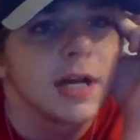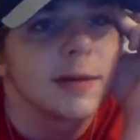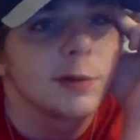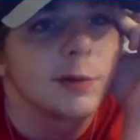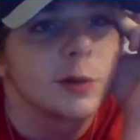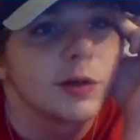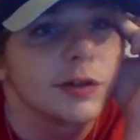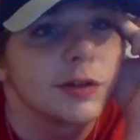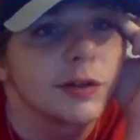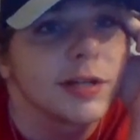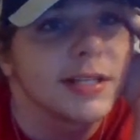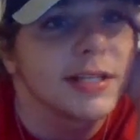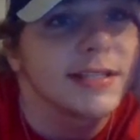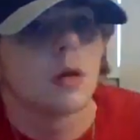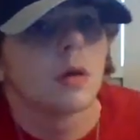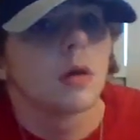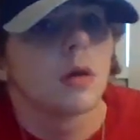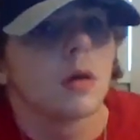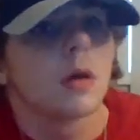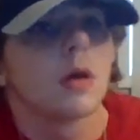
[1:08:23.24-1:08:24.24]
I'm going
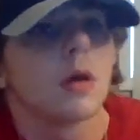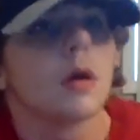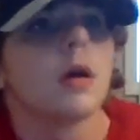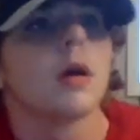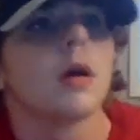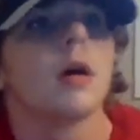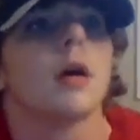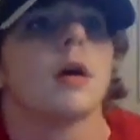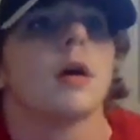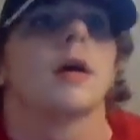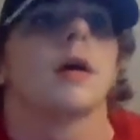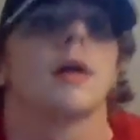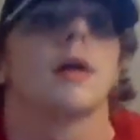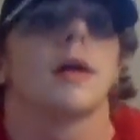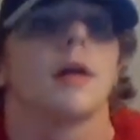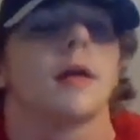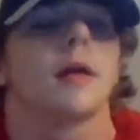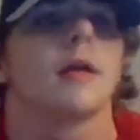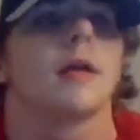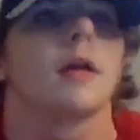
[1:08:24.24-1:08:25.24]
crazy.
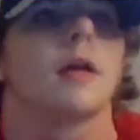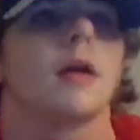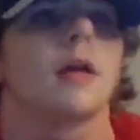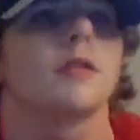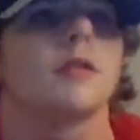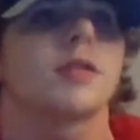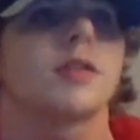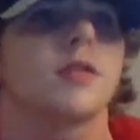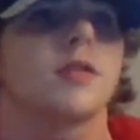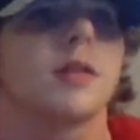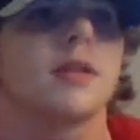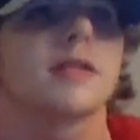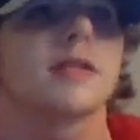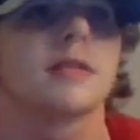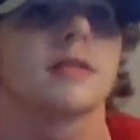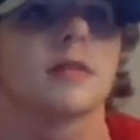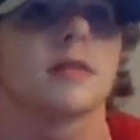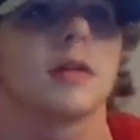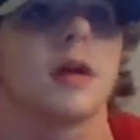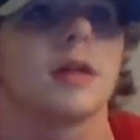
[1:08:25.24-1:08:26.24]
Arizona
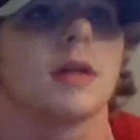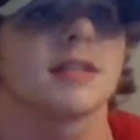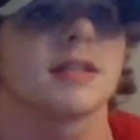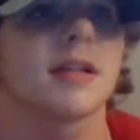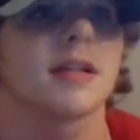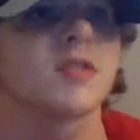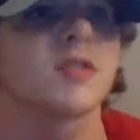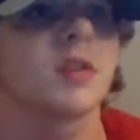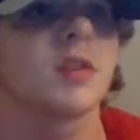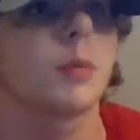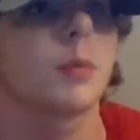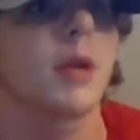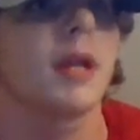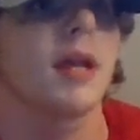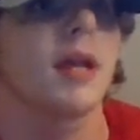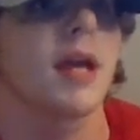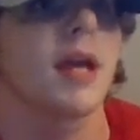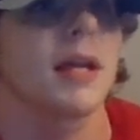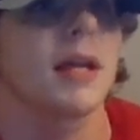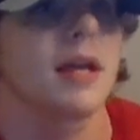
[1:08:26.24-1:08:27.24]
select right
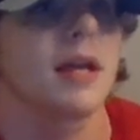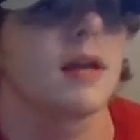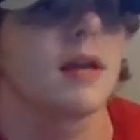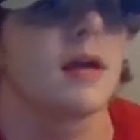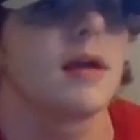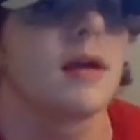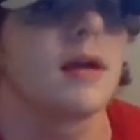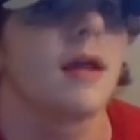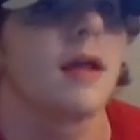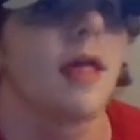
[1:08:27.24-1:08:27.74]
wing Elliot